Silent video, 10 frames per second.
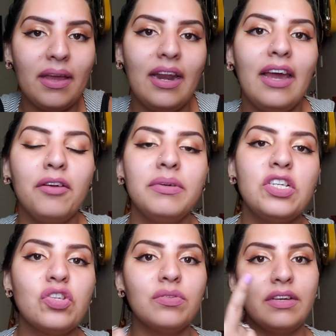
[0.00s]
and I had
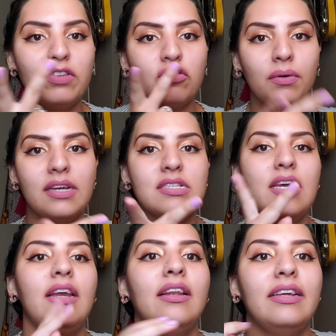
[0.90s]
already told David twice,
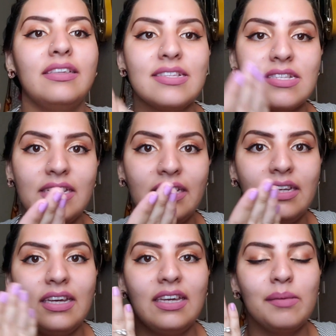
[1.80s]
hey, like, this
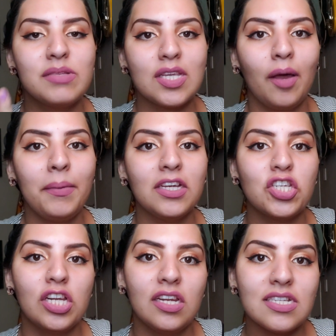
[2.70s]
lady keeps coming and
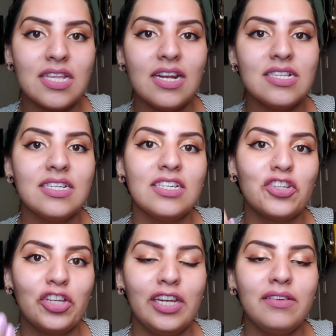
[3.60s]
she looks at us and then
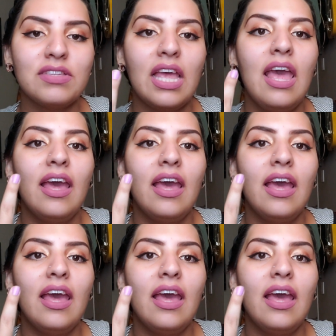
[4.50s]
she leaves.